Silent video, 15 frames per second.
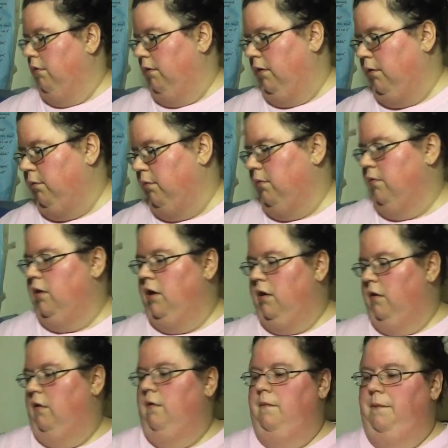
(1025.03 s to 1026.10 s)
Oh, right
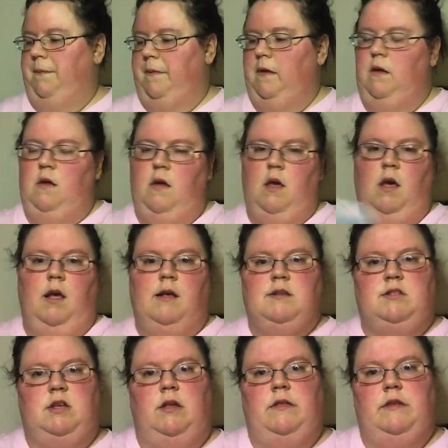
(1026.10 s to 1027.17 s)
here.
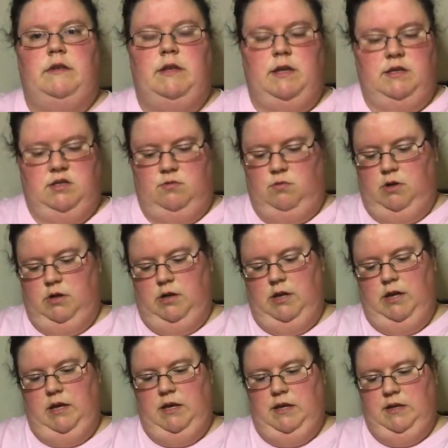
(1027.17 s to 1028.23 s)
So the next one
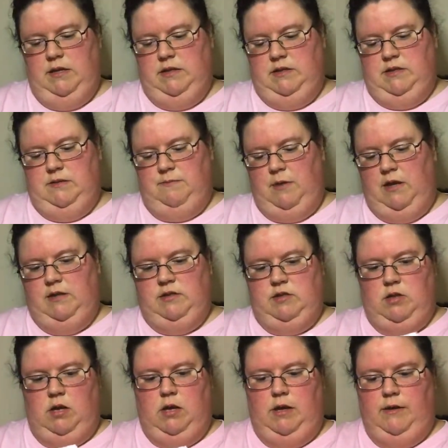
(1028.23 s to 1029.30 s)
is
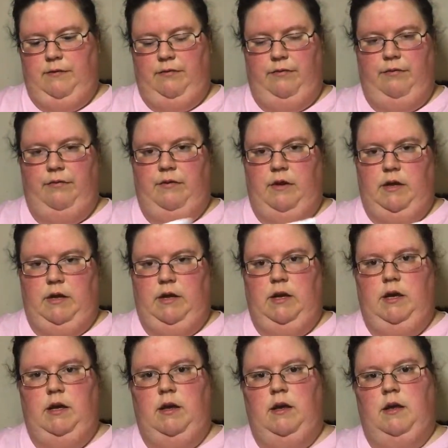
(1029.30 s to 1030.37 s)
based off
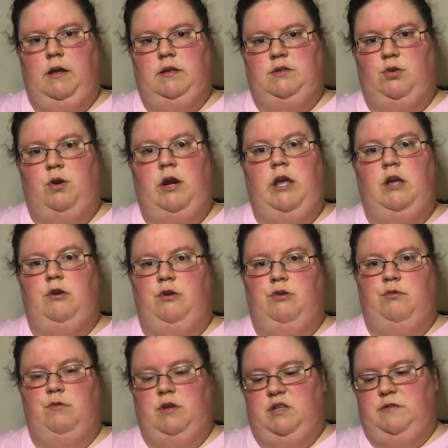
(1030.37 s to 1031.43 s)
a
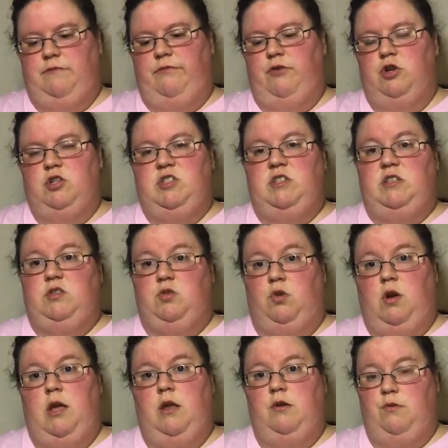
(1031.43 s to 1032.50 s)
first
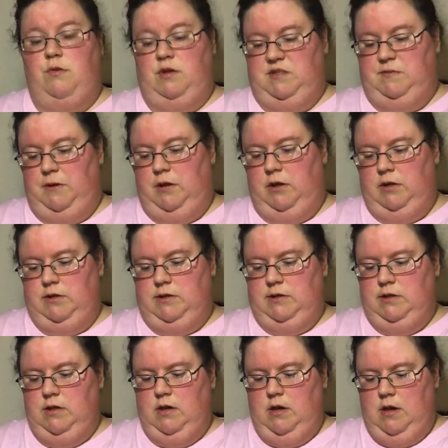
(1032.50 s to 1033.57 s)
tornado
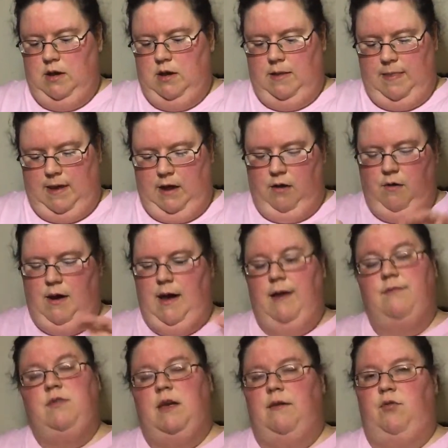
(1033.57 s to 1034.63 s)
experience. Now,
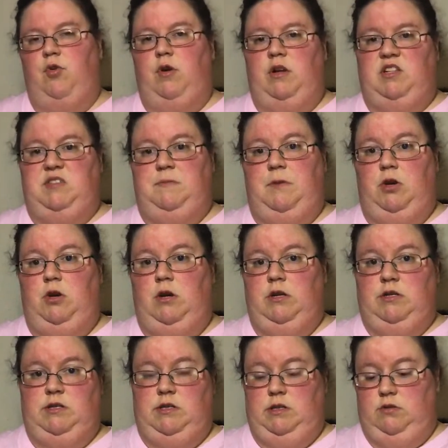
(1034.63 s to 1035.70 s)
I've never
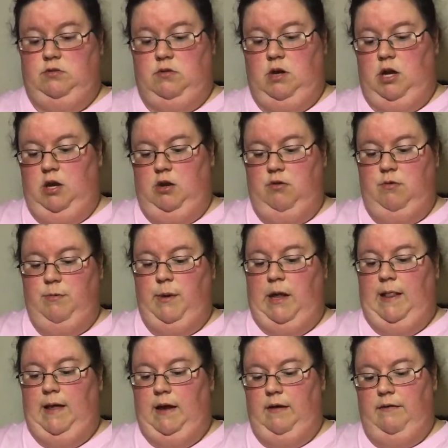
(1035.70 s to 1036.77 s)
experienced a tornado in my
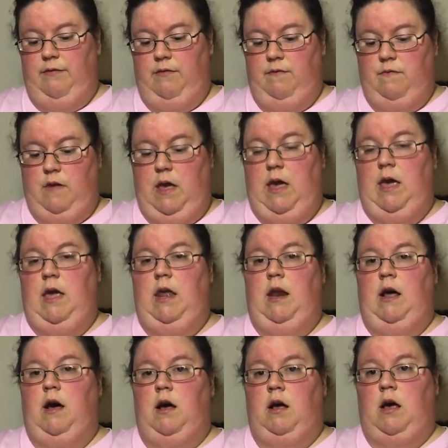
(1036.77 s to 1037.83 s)
life.
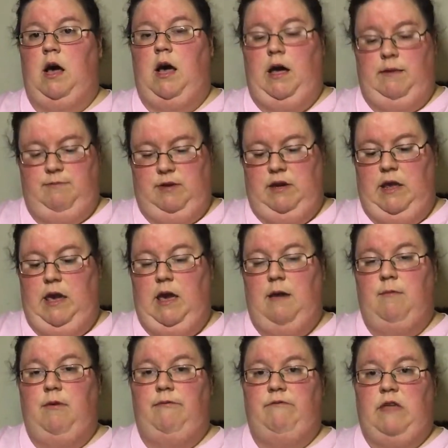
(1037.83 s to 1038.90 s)
And God be
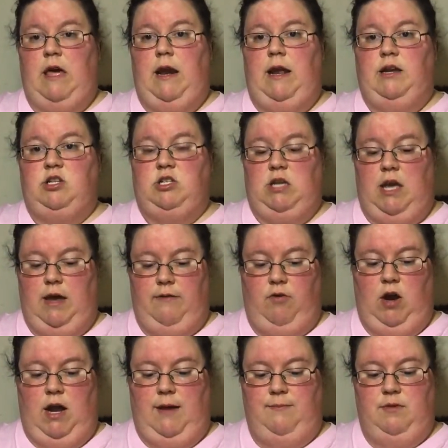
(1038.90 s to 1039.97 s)
damned if that actually ever
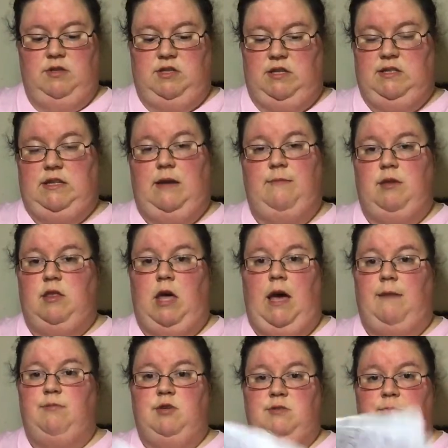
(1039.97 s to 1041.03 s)
happens, because I'd be the
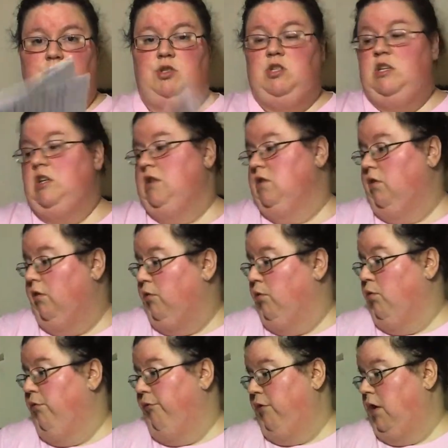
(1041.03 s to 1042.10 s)
happiest person in the
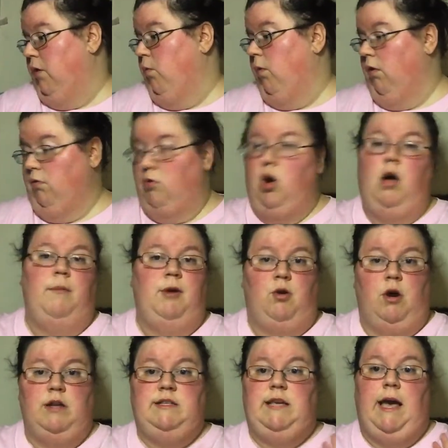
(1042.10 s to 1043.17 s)
whole freaking world. Call me
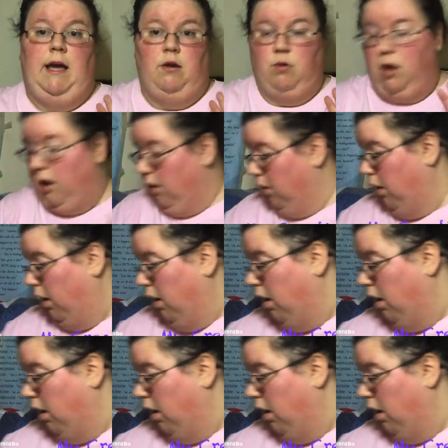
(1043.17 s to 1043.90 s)
crazy, I don't care.